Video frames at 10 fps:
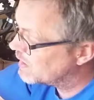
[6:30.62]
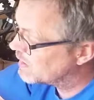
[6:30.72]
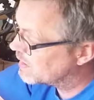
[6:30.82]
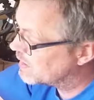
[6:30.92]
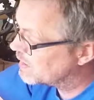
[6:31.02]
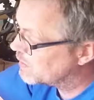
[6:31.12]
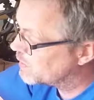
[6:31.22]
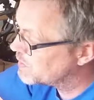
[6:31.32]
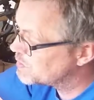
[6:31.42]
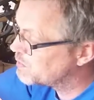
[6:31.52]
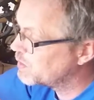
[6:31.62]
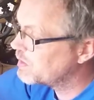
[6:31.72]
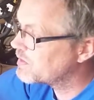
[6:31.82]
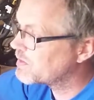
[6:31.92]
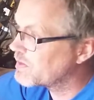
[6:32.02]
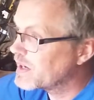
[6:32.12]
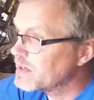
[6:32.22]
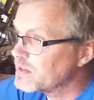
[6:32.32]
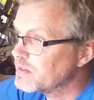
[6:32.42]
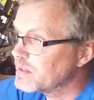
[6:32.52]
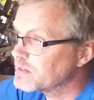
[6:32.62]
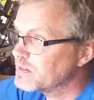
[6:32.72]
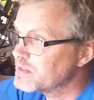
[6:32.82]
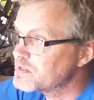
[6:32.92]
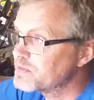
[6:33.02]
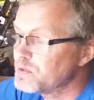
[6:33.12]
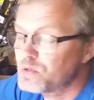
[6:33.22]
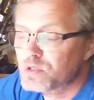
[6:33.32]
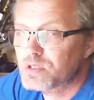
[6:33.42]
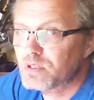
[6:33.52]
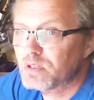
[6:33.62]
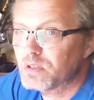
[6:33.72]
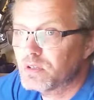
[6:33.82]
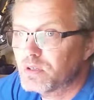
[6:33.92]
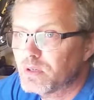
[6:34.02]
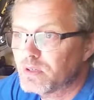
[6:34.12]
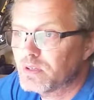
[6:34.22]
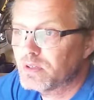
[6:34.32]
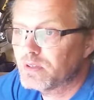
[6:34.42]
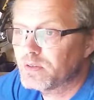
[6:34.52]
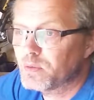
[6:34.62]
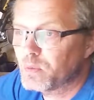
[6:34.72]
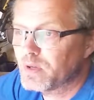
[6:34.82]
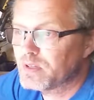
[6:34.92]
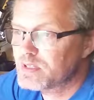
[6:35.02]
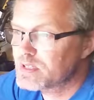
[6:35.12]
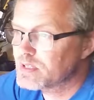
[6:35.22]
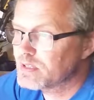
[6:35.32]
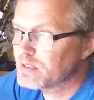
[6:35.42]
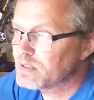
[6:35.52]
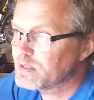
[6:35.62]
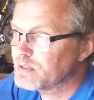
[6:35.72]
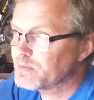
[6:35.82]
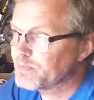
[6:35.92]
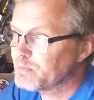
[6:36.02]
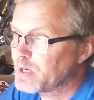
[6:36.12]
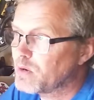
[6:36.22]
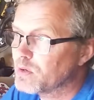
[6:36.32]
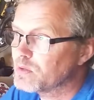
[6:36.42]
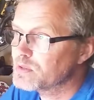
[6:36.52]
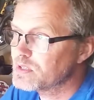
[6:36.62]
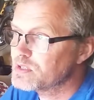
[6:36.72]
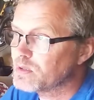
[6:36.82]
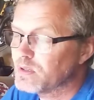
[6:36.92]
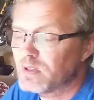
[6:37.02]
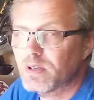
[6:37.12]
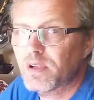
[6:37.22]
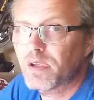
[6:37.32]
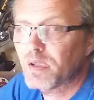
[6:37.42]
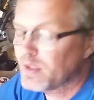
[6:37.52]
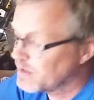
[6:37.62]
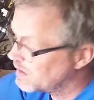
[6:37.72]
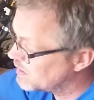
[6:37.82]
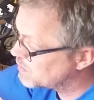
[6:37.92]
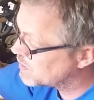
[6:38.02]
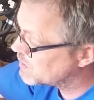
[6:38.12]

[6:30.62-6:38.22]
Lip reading: and when you pull the right, so this fuse where this power loss is on, it